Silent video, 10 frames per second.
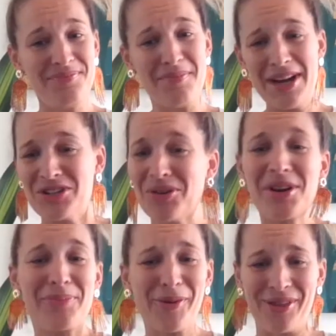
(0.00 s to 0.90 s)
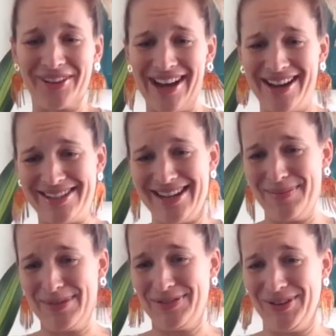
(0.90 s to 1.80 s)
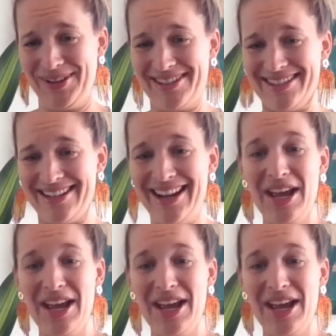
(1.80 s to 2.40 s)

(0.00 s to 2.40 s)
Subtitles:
Make sure you put the last names first.